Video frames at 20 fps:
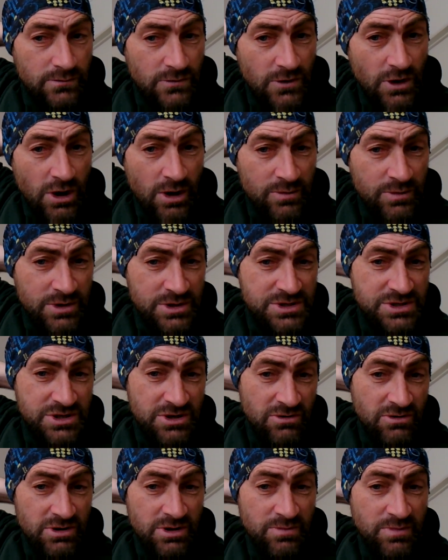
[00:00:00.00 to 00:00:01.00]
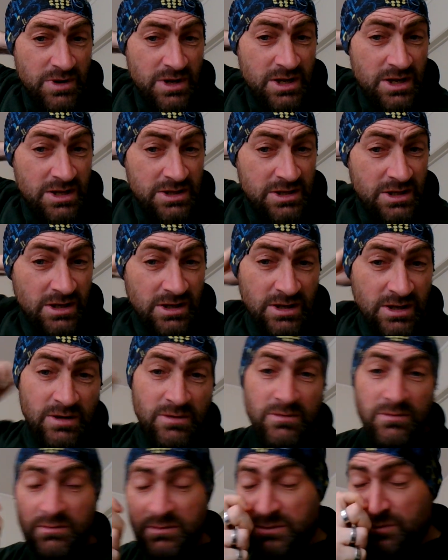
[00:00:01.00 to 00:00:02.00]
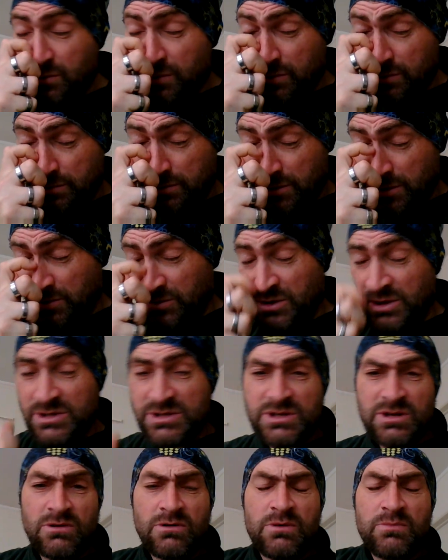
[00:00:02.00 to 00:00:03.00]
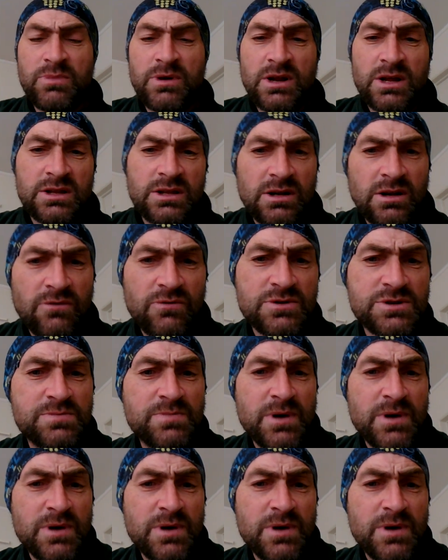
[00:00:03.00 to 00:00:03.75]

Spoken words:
I'm considering being a deliverance